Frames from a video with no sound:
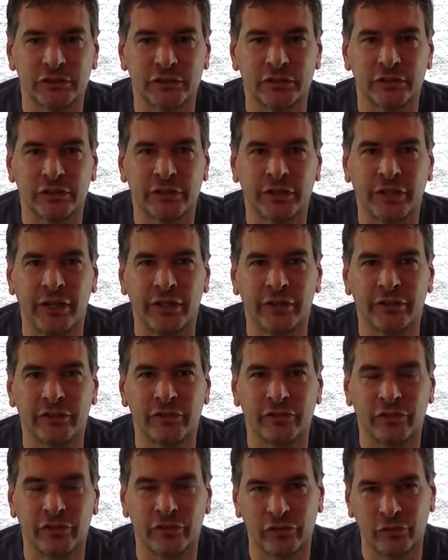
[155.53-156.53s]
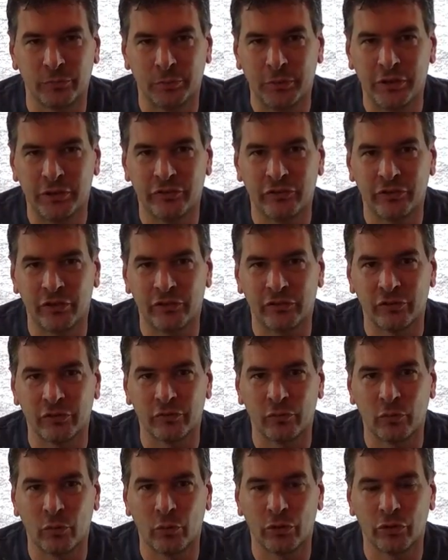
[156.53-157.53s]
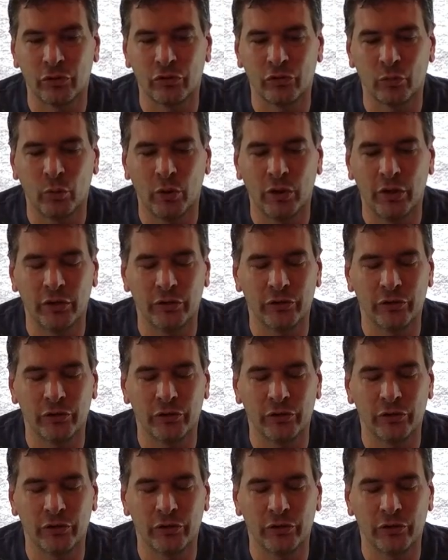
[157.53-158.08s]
cadence and speed sensor for it as well,